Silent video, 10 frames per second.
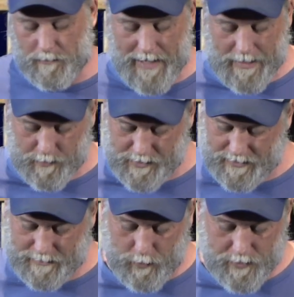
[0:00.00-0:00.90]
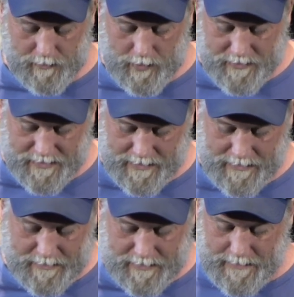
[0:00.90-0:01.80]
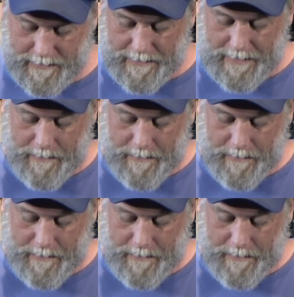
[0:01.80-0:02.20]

Mark, which explores all those things.